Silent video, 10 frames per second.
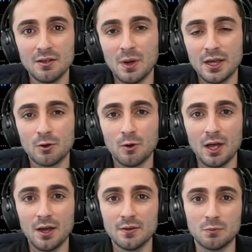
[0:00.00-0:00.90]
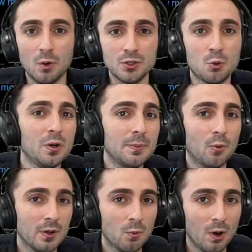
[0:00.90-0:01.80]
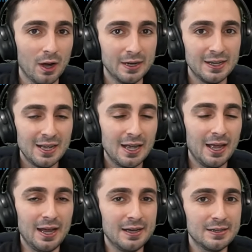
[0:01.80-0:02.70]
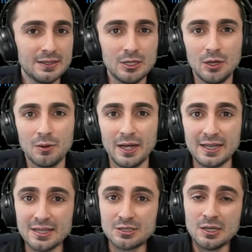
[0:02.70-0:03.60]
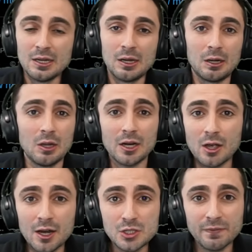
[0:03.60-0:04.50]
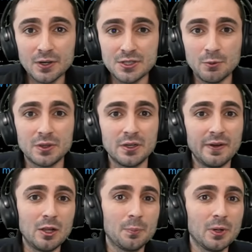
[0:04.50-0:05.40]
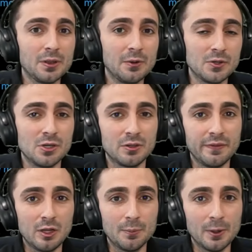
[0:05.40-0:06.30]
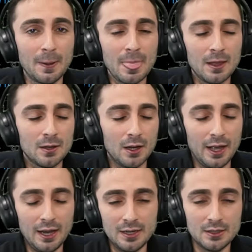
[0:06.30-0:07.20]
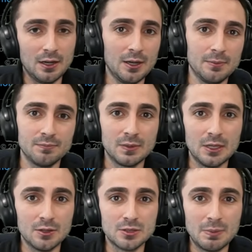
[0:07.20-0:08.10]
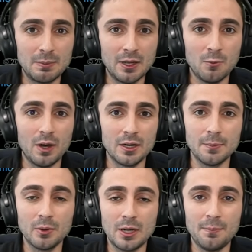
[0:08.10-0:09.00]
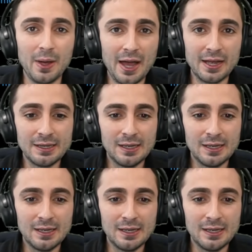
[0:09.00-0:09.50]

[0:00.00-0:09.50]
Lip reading: Minecraft, 120.1, and you know, I guess a lot of controversy with the developer, the original developer, and you know, some people that wanted to bring it back.